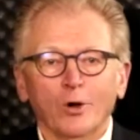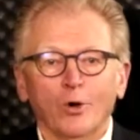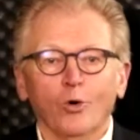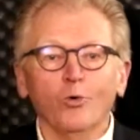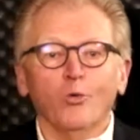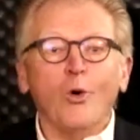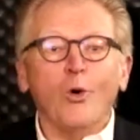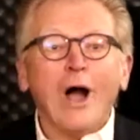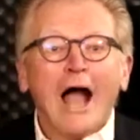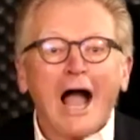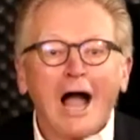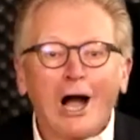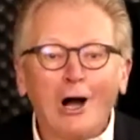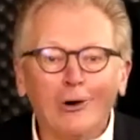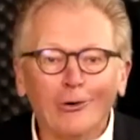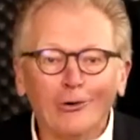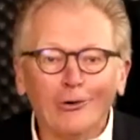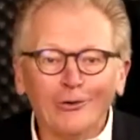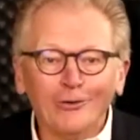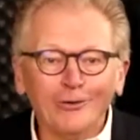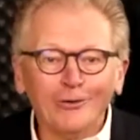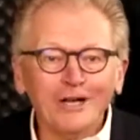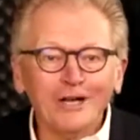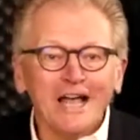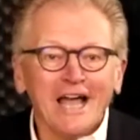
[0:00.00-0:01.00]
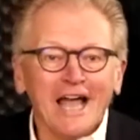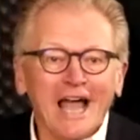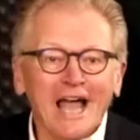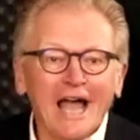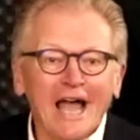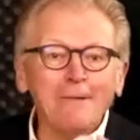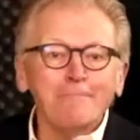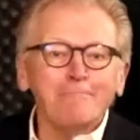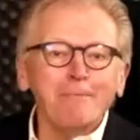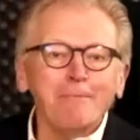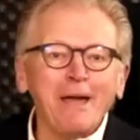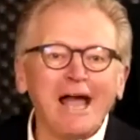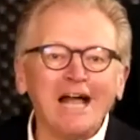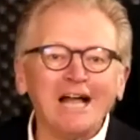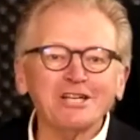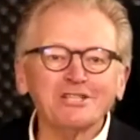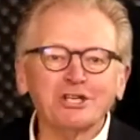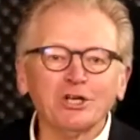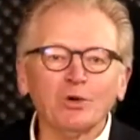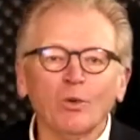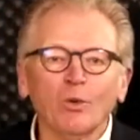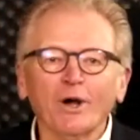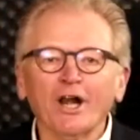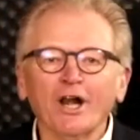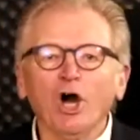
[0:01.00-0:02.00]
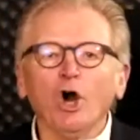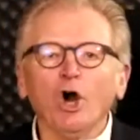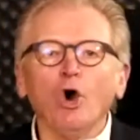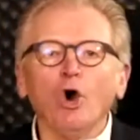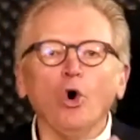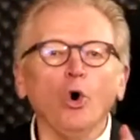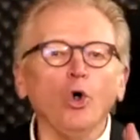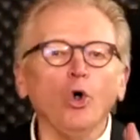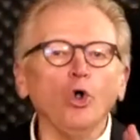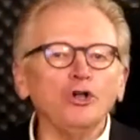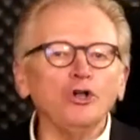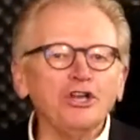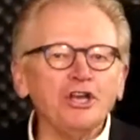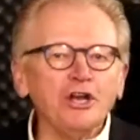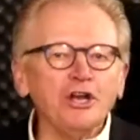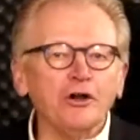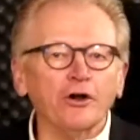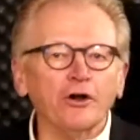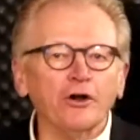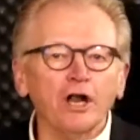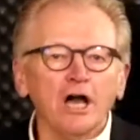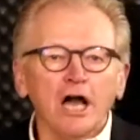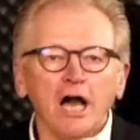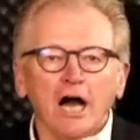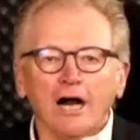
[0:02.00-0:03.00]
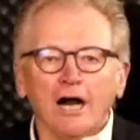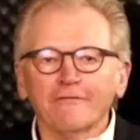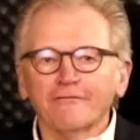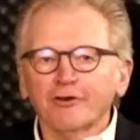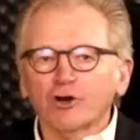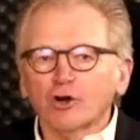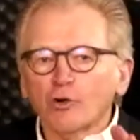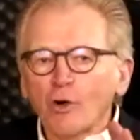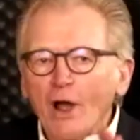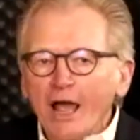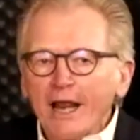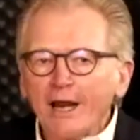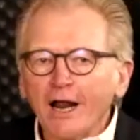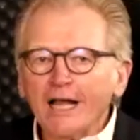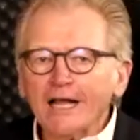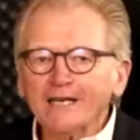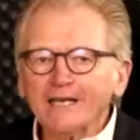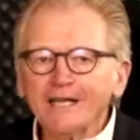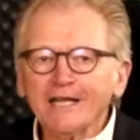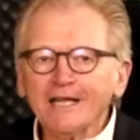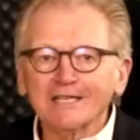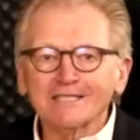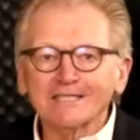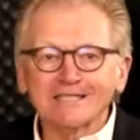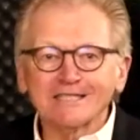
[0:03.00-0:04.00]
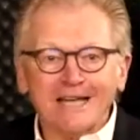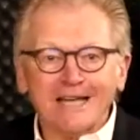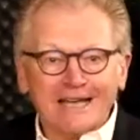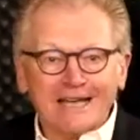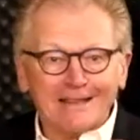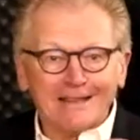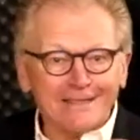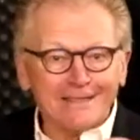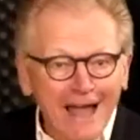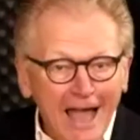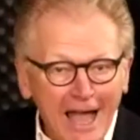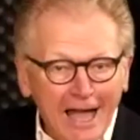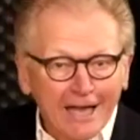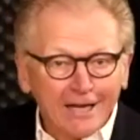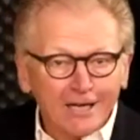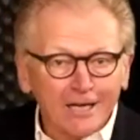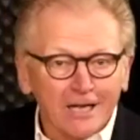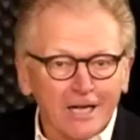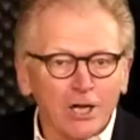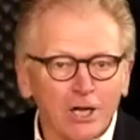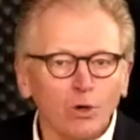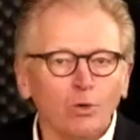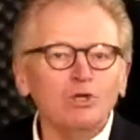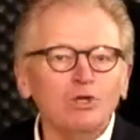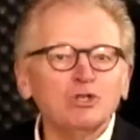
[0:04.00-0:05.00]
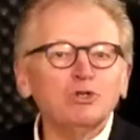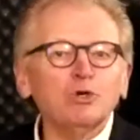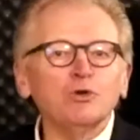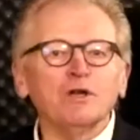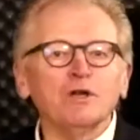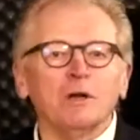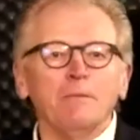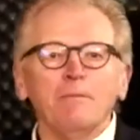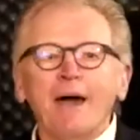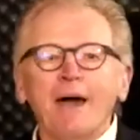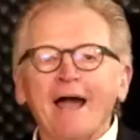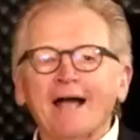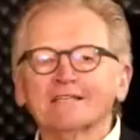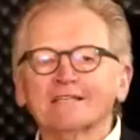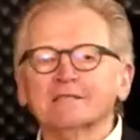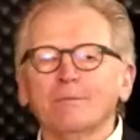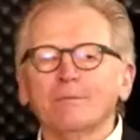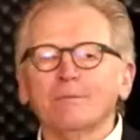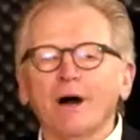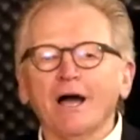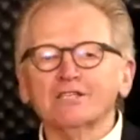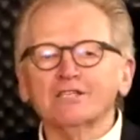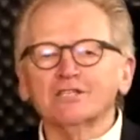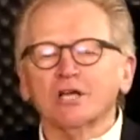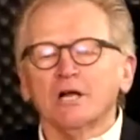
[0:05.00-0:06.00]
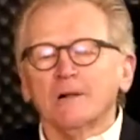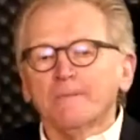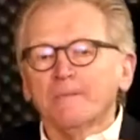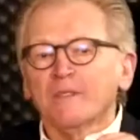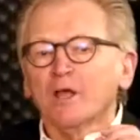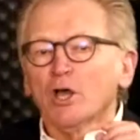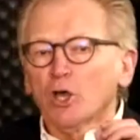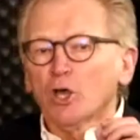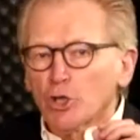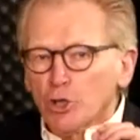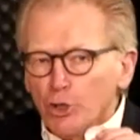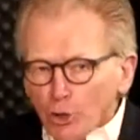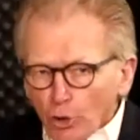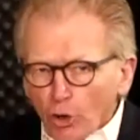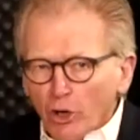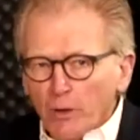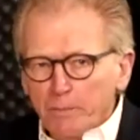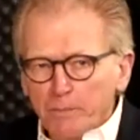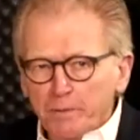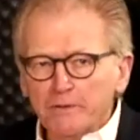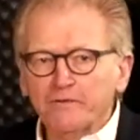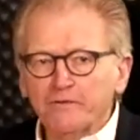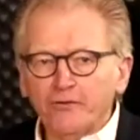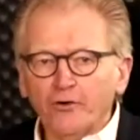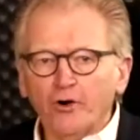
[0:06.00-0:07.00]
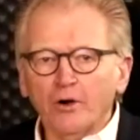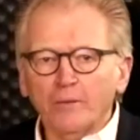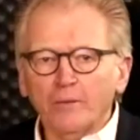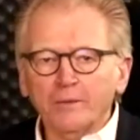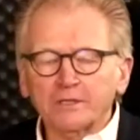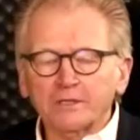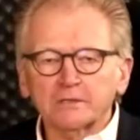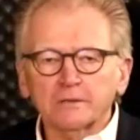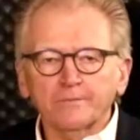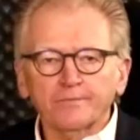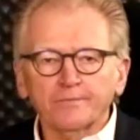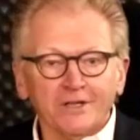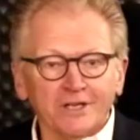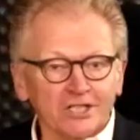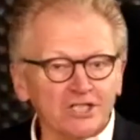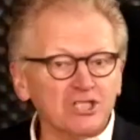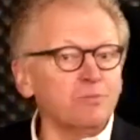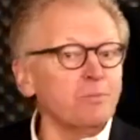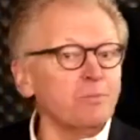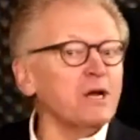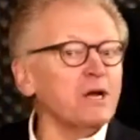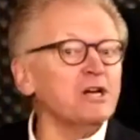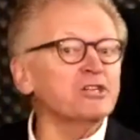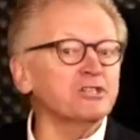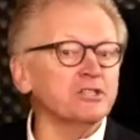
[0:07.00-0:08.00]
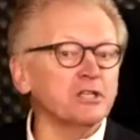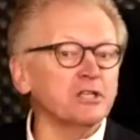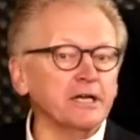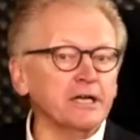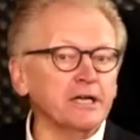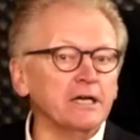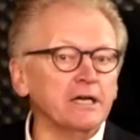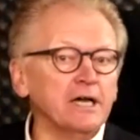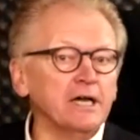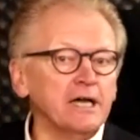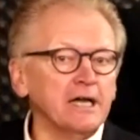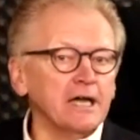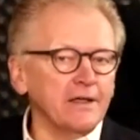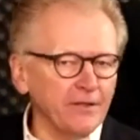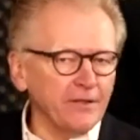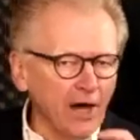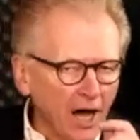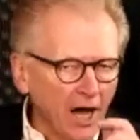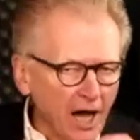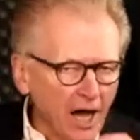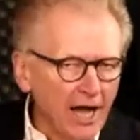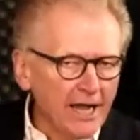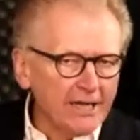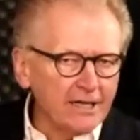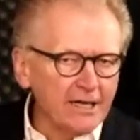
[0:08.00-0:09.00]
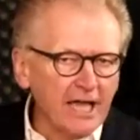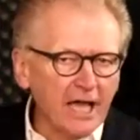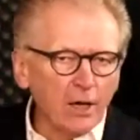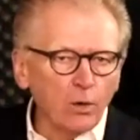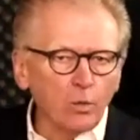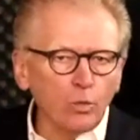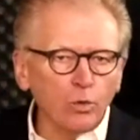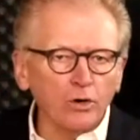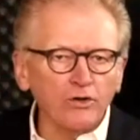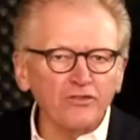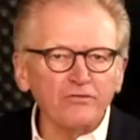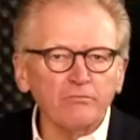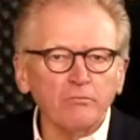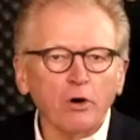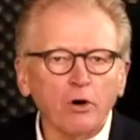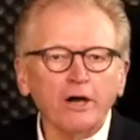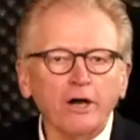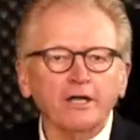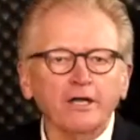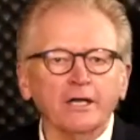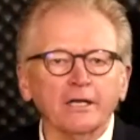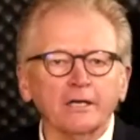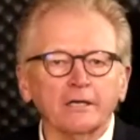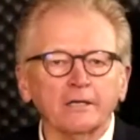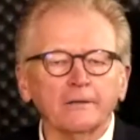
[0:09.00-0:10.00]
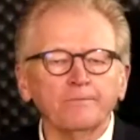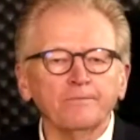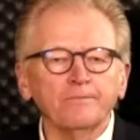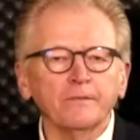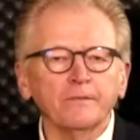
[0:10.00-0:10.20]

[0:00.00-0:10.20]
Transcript: Wow. Imagine what a whole year of great ideas like that would do to maximize your performance, especially in the high net worth market.